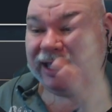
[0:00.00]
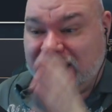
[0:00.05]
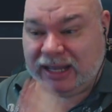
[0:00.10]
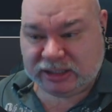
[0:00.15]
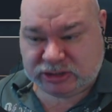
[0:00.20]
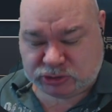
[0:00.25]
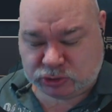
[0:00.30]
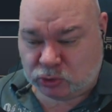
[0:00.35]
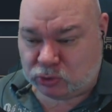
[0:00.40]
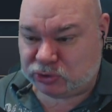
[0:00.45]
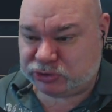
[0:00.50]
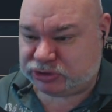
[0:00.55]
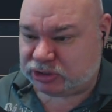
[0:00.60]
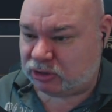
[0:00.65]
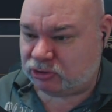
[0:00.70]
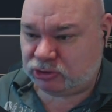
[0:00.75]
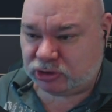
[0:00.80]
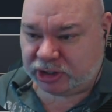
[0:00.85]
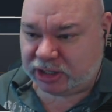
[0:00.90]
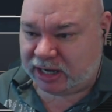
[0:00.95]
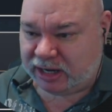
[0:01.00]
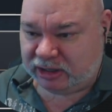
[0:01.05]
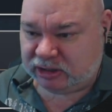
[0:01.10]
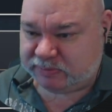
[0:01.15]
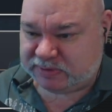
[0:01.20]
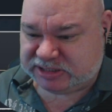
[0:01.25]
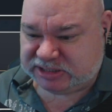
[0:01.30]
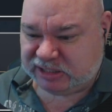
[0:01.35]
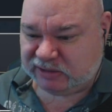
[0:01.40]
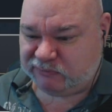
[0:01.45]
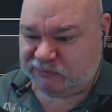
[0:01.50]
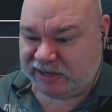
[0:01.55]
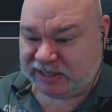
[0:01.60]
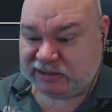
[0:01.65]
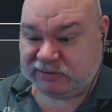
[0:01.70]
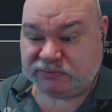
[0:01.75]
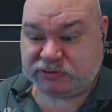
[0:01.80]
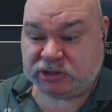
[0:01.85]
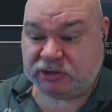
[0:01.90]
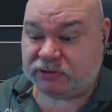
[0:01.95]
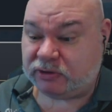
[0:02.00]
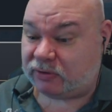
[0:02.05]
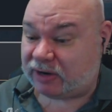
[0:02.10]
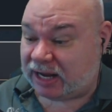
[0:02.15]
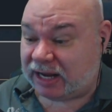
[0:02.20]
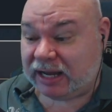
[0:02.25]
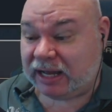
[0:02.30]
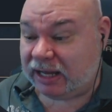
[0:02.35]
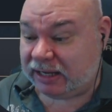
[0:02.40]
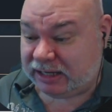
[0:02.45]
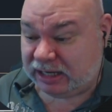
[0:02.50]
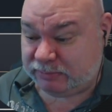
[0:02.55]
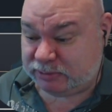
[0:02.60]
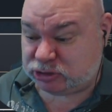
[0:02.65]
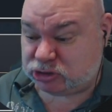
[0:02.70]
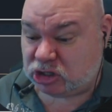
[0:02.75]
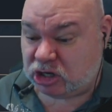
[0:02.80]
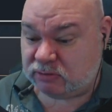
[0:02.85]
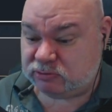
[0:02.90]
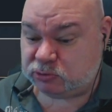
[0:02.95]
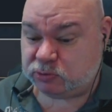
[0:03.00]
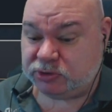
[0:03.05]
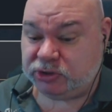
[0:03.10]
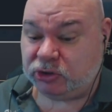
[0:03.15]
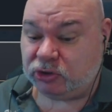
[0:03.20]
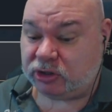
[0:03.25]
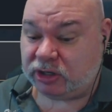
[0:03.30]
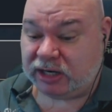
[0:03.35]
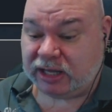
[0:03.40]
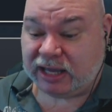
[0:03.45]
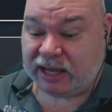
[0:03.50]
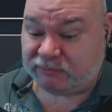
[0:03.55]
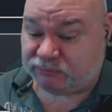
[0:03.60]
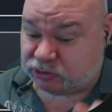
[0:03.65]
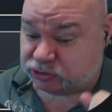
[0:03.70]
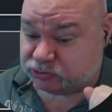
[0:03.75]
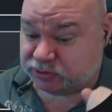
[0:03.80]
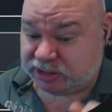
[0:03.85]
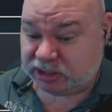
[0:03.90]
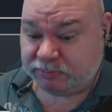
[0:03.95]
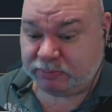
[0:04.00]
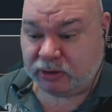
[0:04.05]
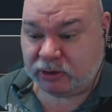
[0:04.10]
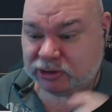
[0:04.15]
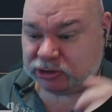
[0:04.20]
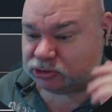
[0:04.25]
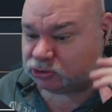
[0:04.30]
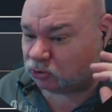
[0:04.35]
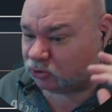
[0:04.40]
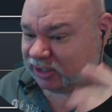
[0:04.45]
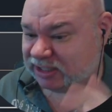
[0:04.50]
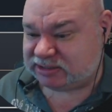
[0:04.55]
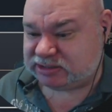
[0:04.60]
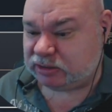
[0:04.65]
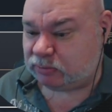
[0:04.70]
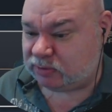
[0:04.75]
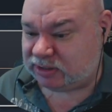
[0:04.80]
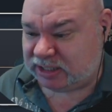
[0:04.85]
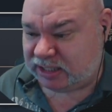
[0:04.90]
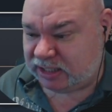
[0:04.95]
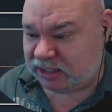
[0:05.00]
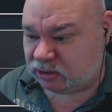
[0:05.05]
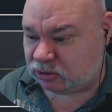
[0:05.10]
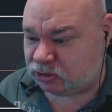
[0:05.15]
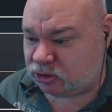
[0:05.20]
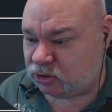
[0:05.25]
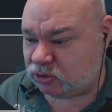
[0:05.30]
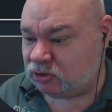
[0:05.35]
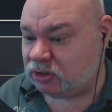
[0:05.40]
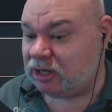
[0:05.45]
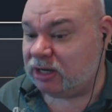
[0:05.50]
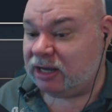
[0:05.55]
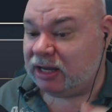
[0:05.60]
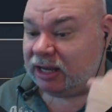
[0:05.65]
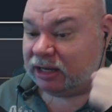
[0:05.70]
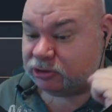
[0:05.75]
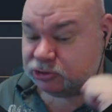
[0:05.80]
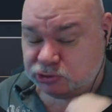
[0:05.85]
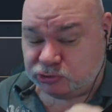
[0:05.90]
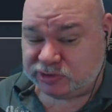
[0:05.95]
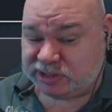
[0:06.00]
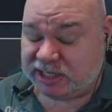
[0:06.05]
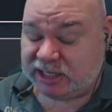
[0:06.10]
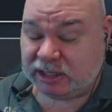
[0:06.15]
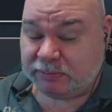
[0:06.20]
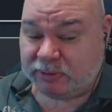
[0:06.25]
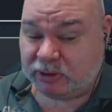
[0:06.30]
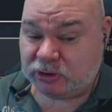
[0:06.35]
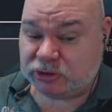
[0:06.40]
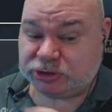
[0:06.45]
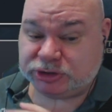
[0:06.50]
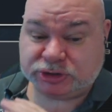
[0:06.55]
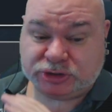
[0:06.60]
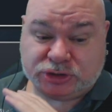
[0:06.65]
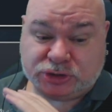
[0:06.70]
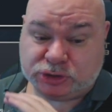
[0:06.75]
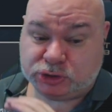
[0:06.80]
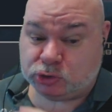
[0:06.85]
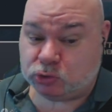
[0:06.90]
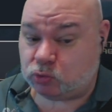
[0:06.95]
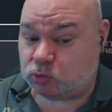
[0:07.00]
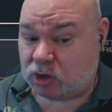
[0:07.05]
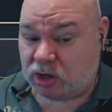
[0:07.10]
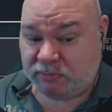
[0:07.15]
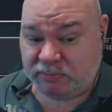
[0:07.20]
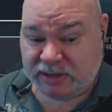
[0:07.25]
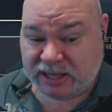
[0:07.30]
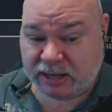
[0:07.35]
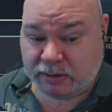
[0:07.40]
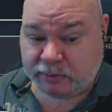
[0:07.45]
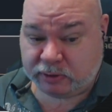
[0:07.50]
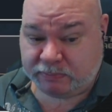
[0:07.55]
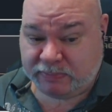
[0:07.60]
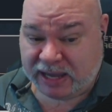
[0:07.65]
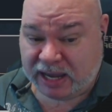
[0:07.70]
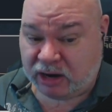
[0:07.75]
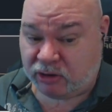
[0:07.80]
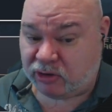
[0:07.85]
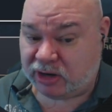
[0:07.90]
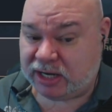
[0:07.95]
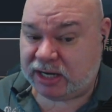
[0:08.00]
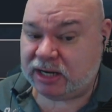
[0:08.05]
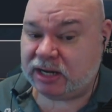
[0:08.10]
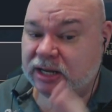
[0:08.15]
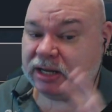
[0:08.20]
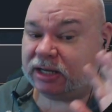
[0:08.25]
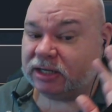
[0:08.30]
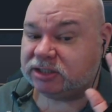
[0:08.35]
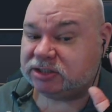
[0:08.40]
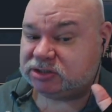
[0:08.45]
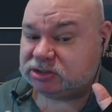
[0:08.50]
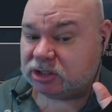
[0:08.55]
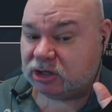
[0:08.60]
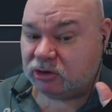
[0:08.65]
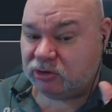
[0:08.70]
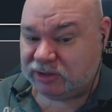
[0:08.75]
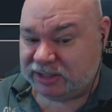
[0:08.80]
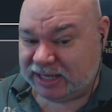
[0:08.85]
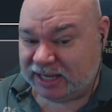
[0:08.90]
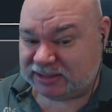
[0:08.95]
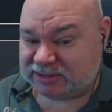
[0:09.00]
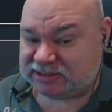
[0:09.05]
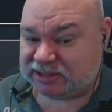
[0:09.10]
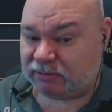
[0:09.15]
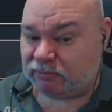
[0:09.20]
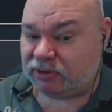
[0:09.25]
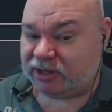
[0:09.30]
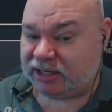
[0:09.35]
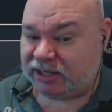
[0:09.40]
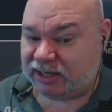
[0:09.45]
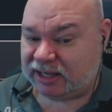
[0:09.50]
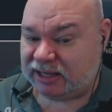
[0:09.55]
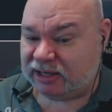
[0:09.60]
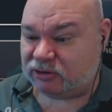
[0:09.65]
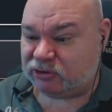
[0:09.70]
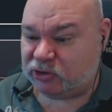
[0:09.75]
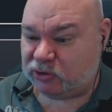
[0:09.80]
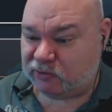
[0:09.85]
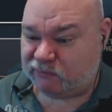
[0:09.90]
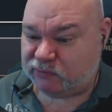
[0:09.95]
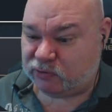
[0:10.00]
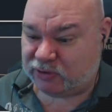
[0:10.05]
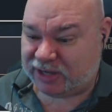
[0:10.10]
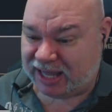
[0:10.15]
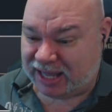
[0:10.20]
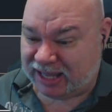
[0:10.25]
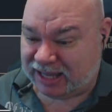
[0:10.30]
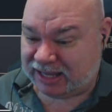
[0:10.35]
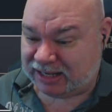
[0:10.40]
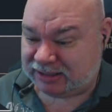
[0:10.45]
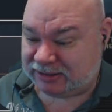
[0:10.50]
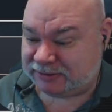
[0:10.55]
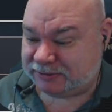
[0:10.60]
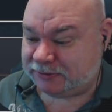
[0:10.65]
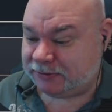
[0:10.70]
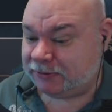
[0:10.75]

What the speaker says: It's also not 100% effective, so there are going to be times when you're going to have to drink a potion or get someone to heal you. Drinking a potion, you won't be able to parry, so get somebody to heal you if you can.